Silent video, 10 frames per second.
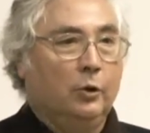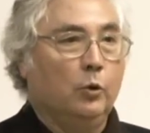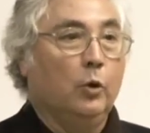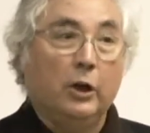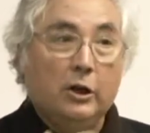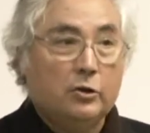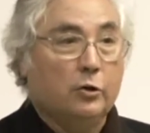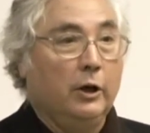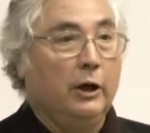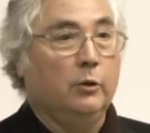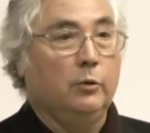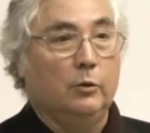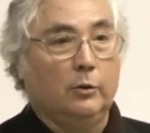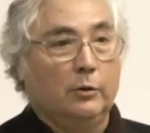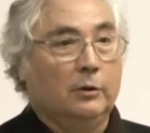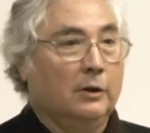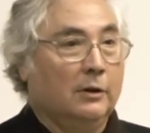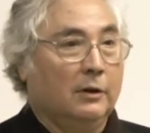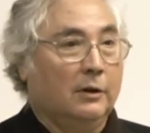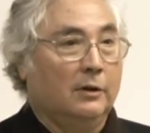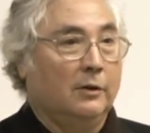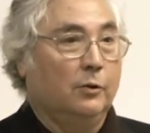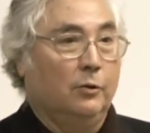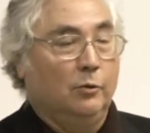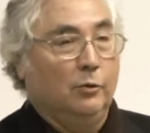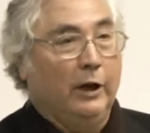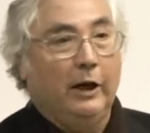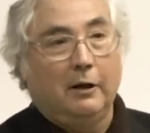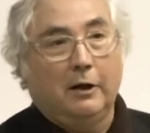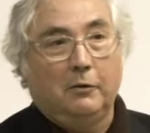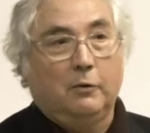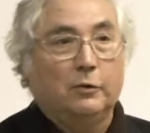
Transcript: to history, today I